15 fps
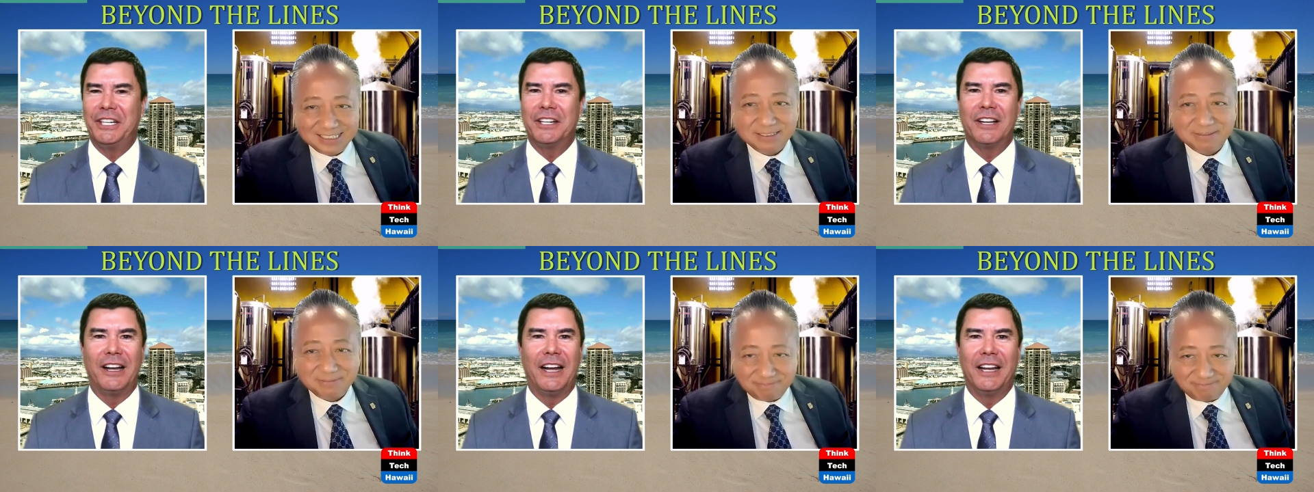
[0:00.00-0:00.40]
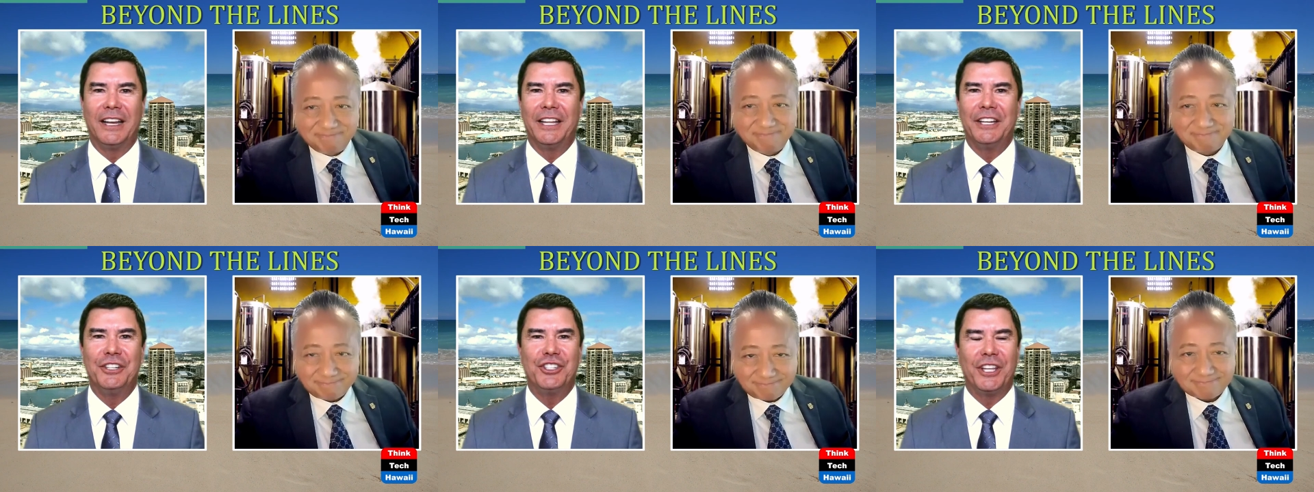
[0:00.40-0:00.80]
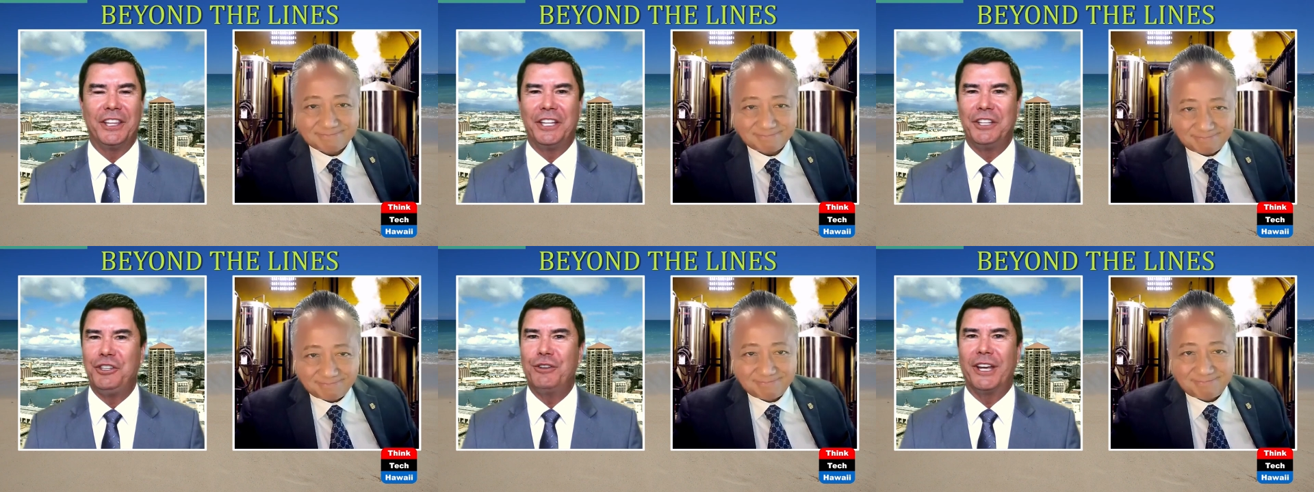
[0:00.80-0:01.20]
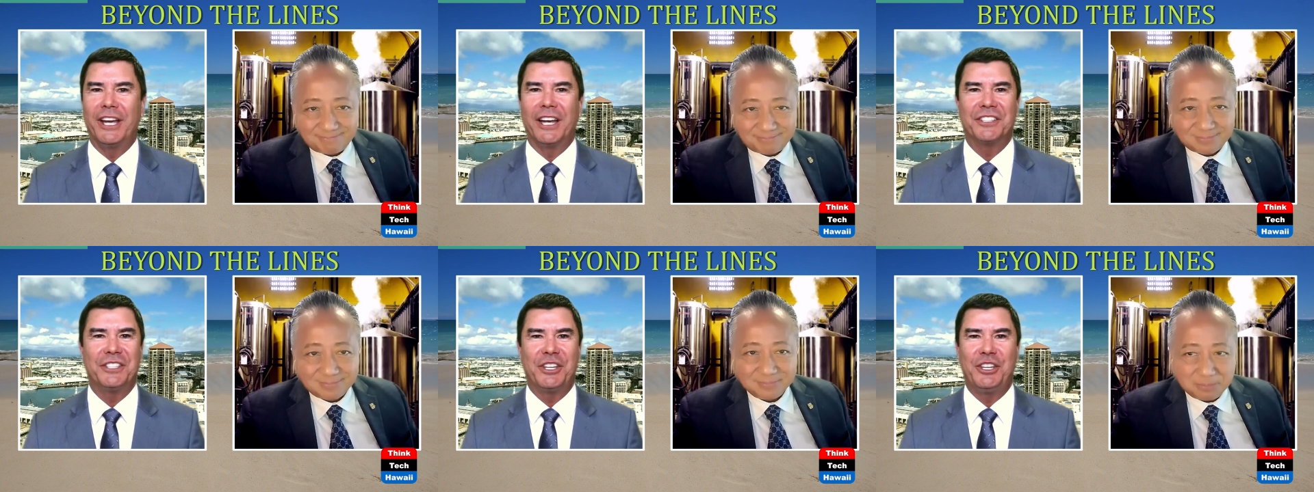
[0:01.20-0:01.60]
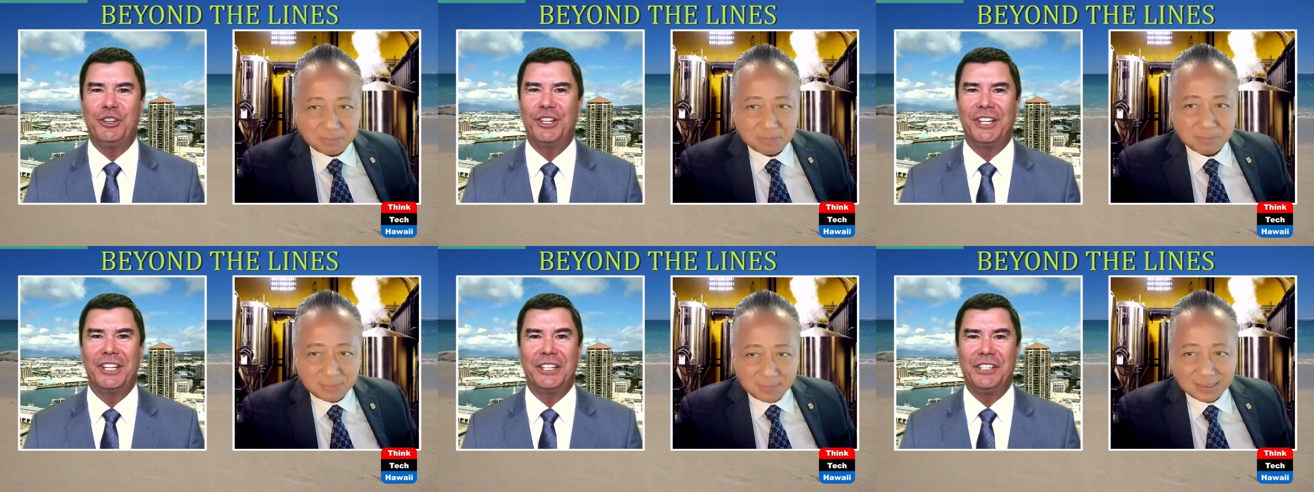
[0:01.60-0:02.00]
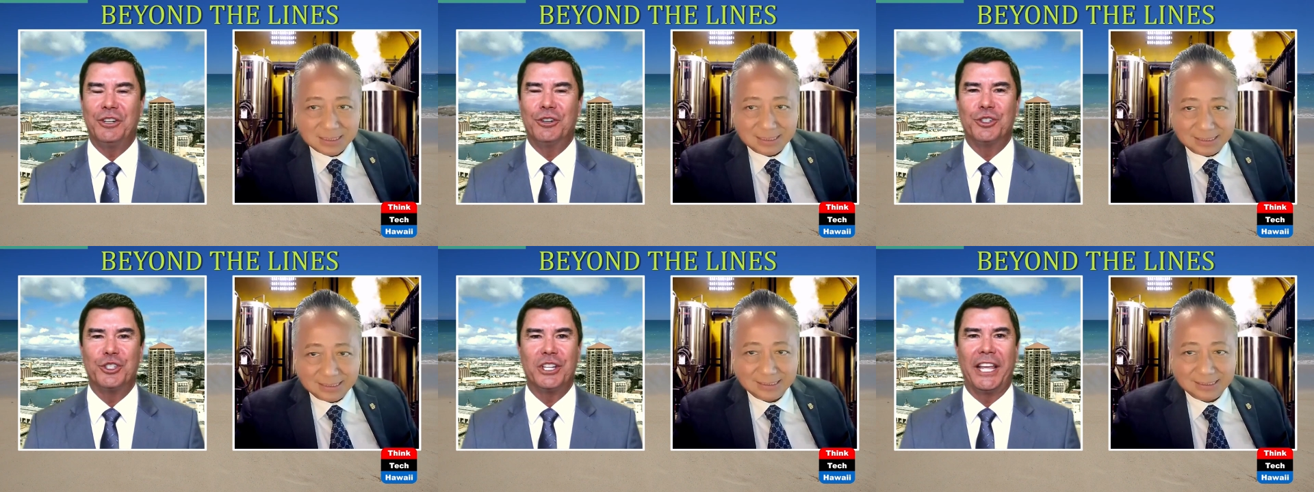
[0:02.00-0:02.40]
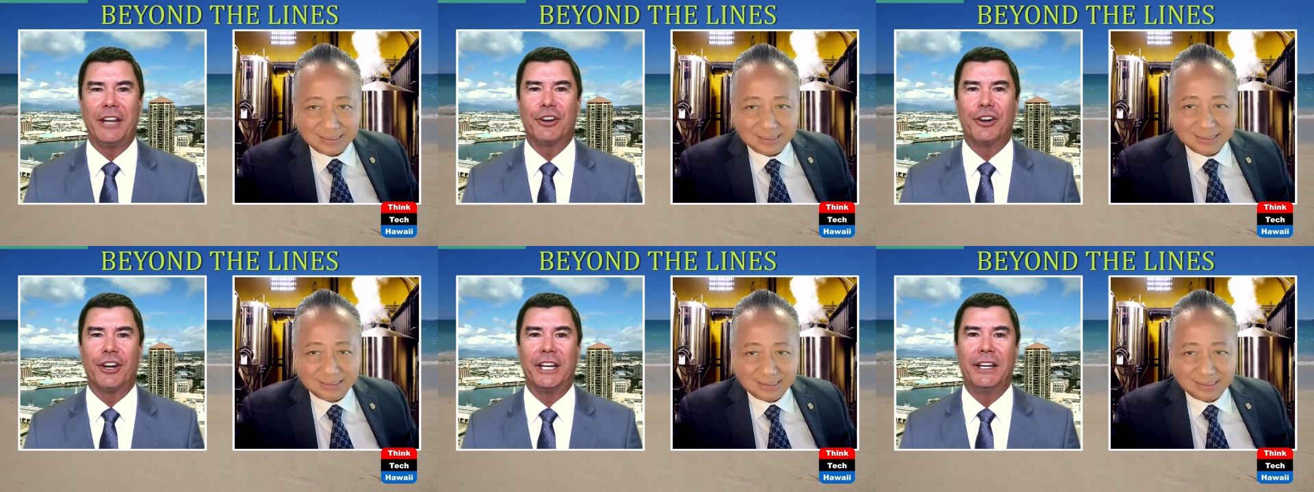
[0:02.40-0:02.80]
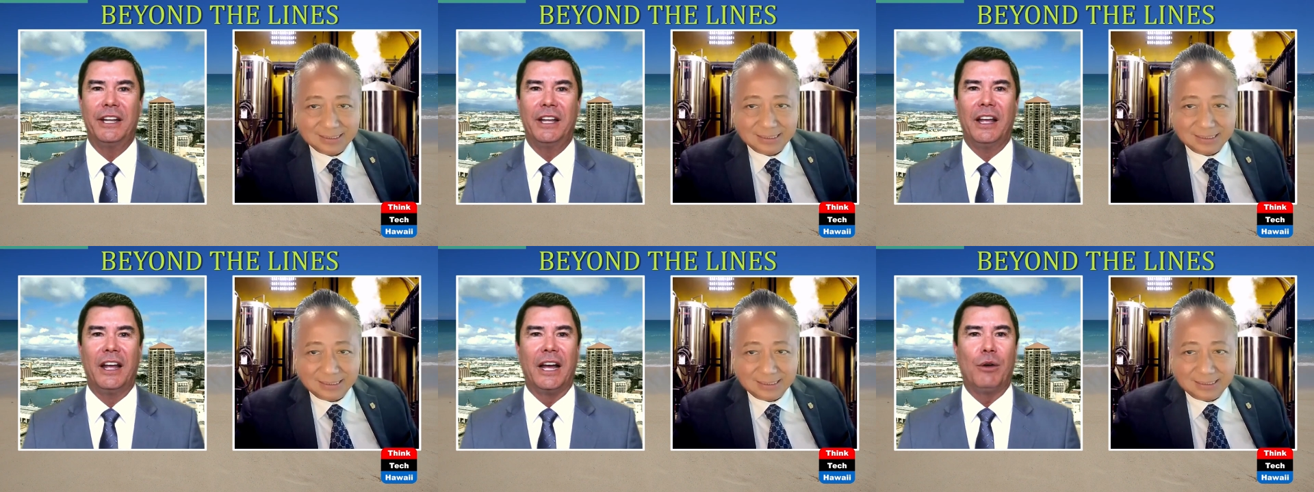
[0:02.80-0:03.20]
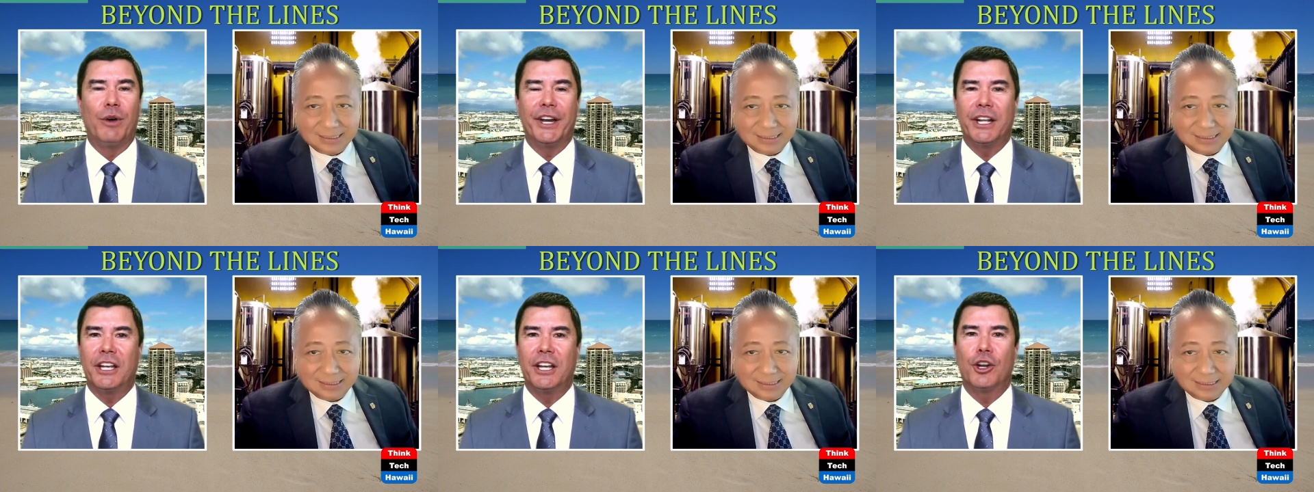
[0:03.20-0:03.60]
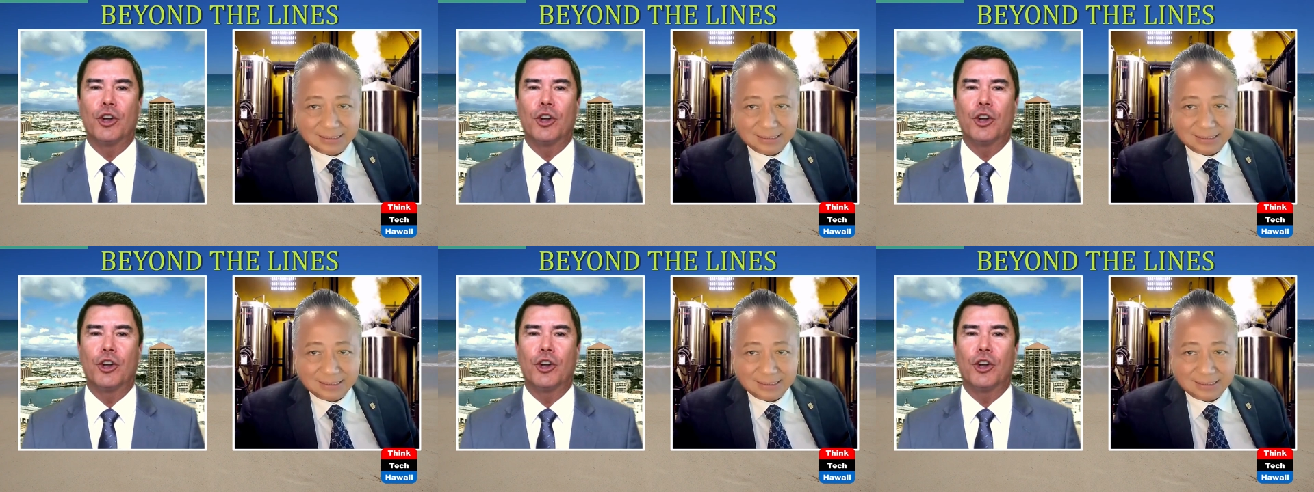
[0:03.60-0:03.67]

Speaker 1: in college and then you executed it years later. And I want to